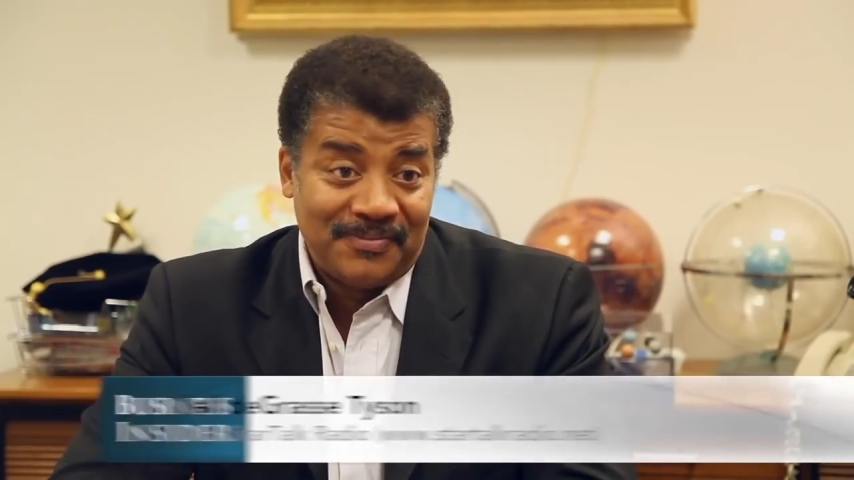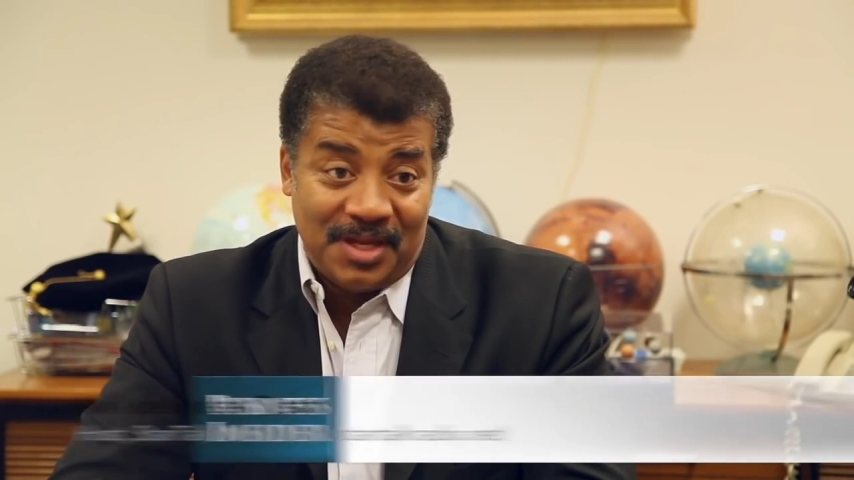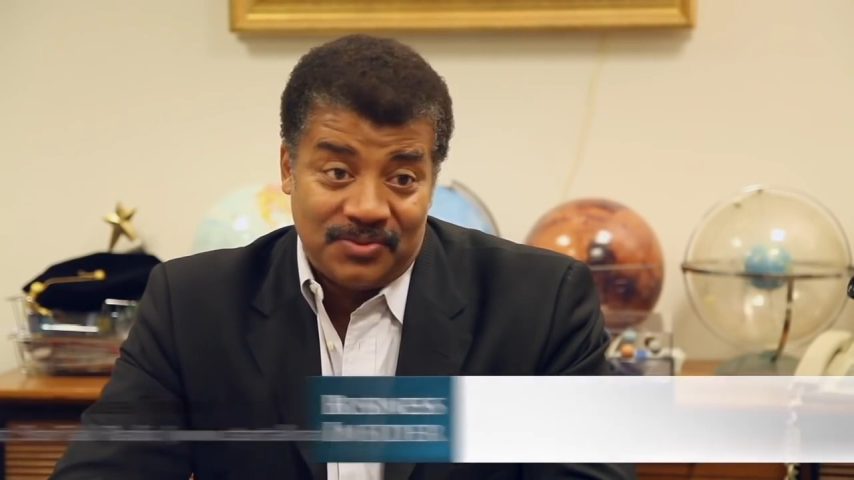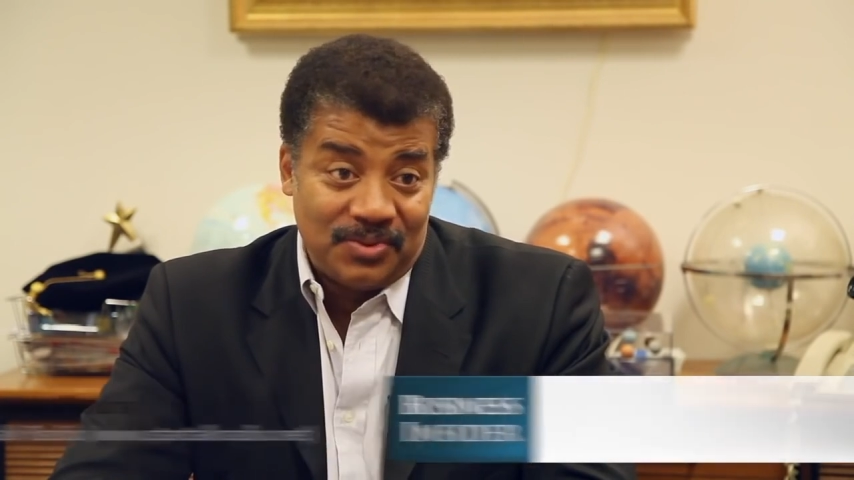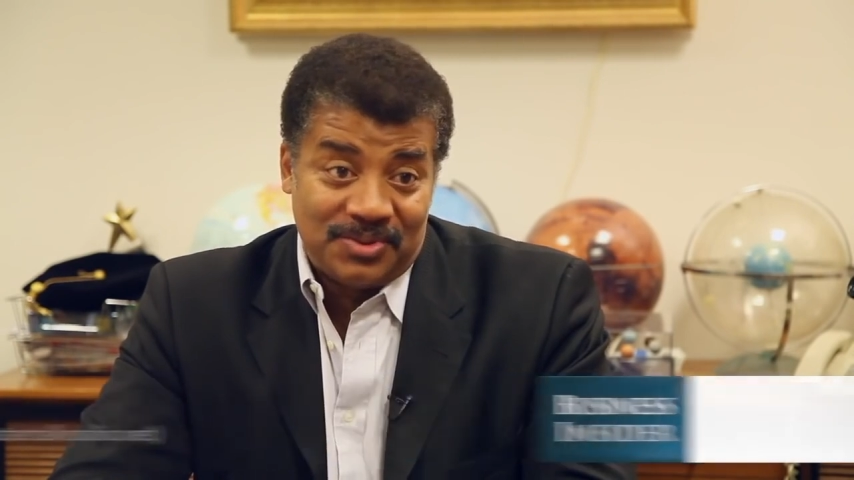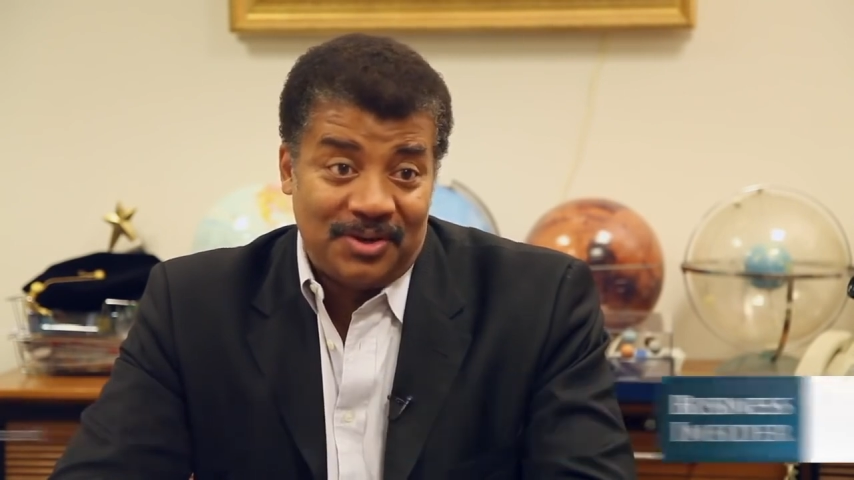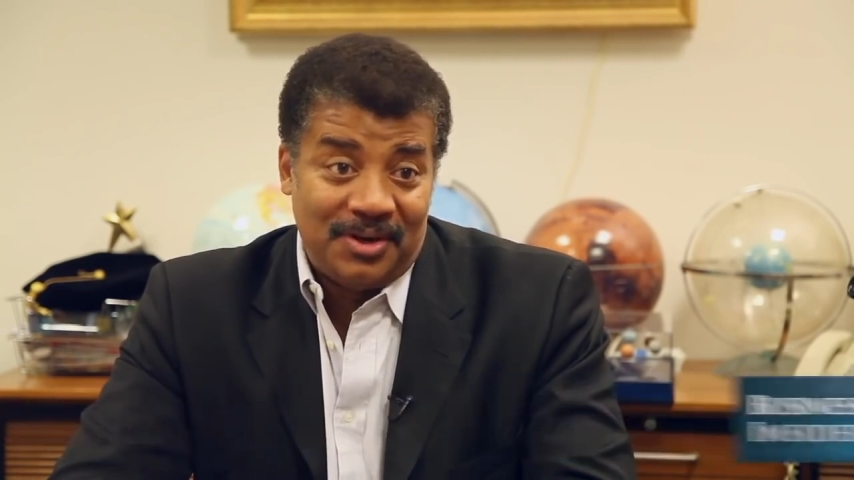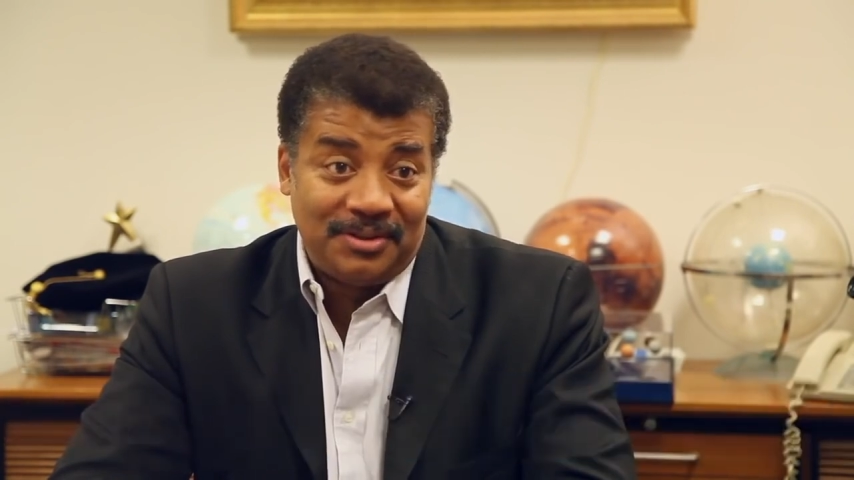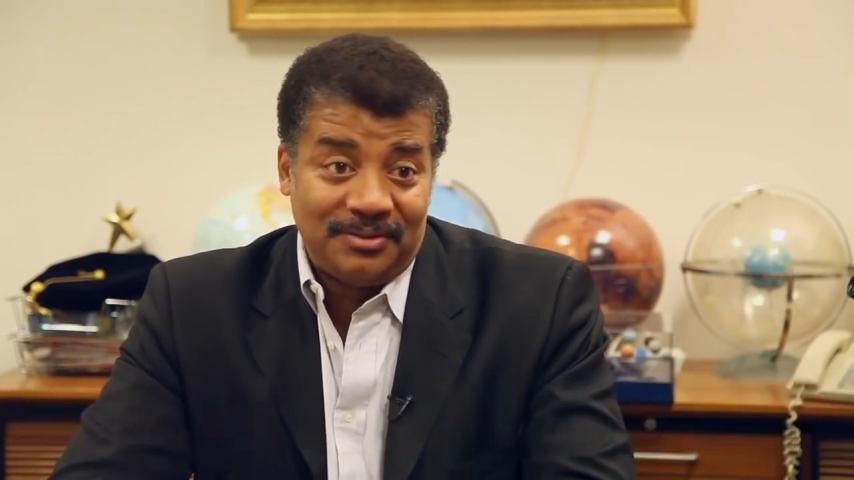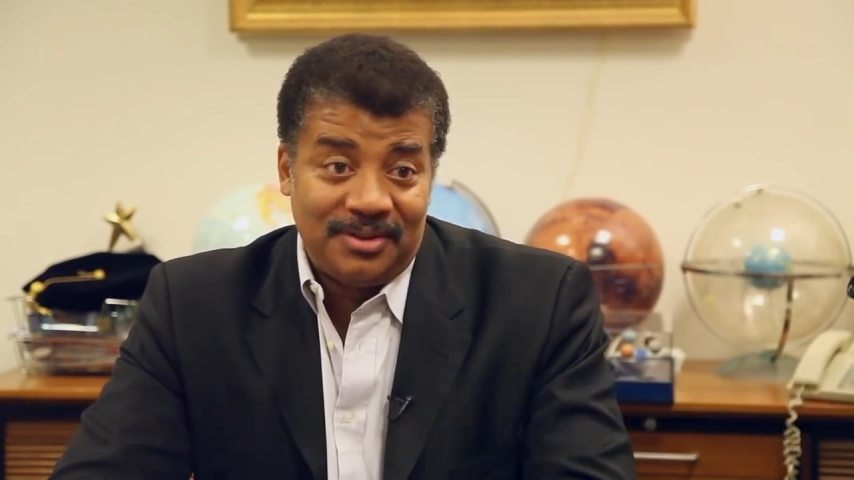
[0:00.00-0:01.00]
That's what it was
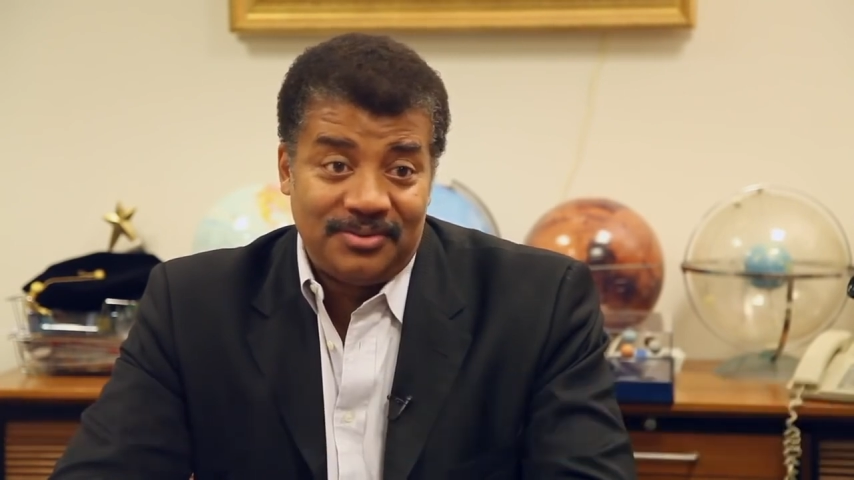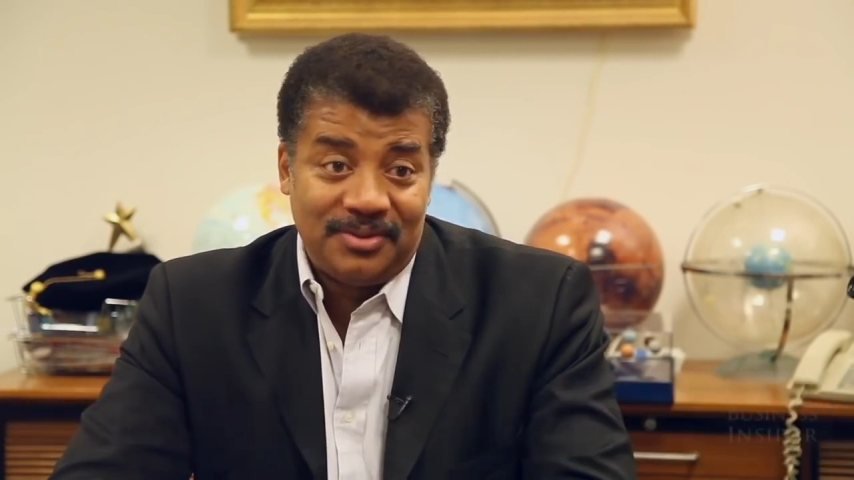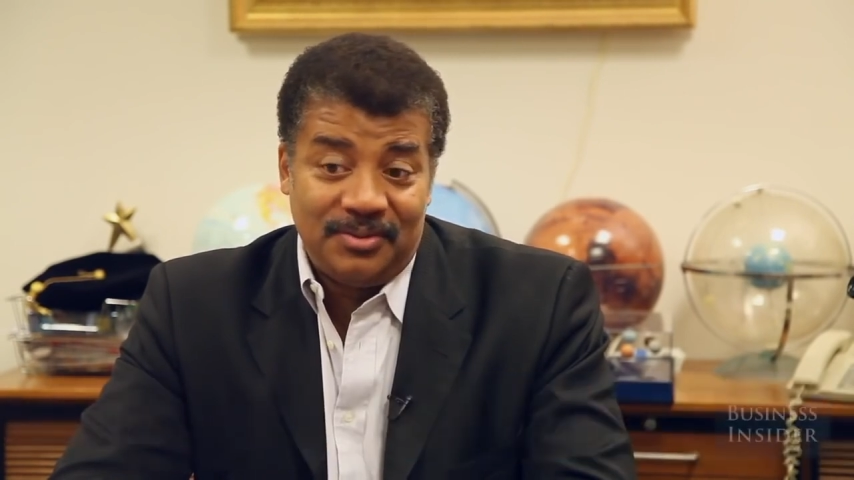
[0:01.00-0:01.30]
called, because